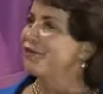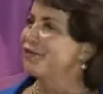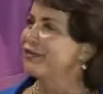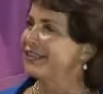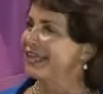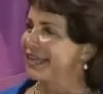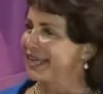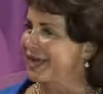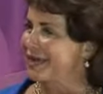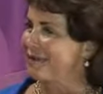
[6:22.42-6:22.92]
when
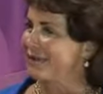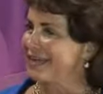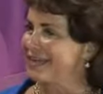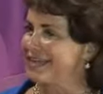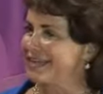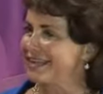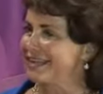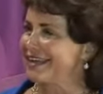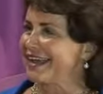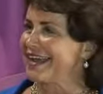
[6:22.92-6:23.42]
they come
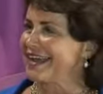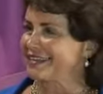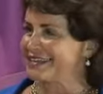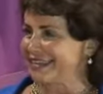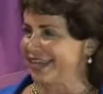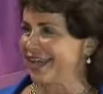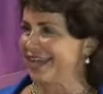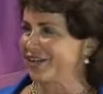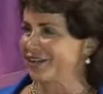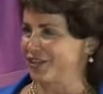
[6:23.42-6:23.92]
in and
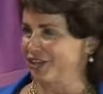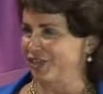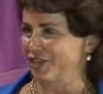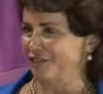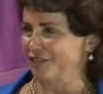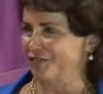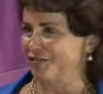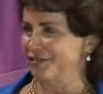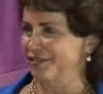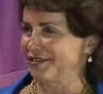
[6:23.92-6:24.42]
tell
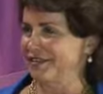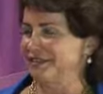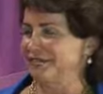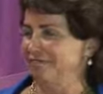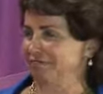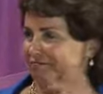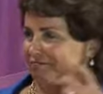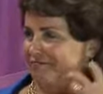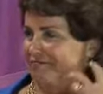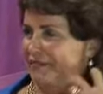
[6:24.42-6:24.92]
you,
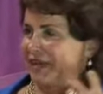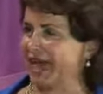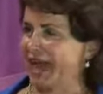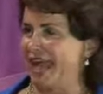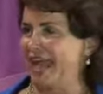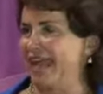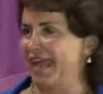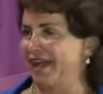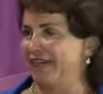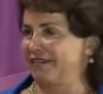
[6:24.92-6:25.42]
I
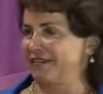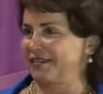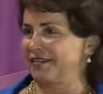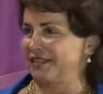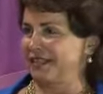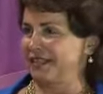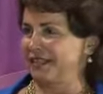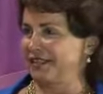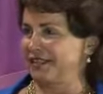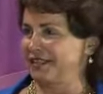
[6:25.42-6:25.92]
had
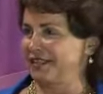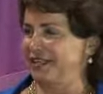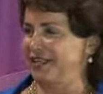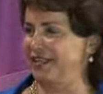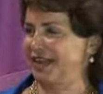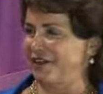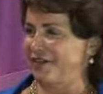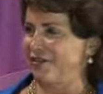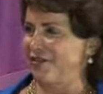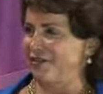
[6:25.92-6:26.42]
this and
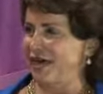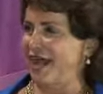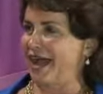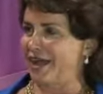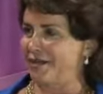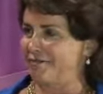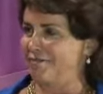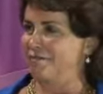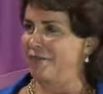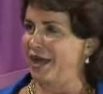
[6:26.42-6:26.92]
now
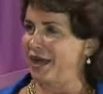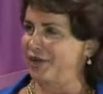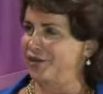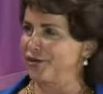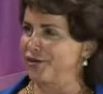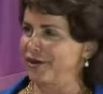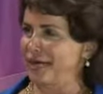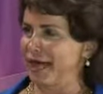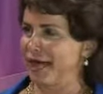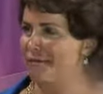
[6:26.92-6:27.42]
I'm better
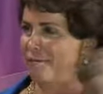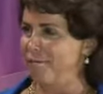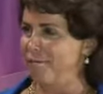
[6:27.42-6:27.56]
and I'm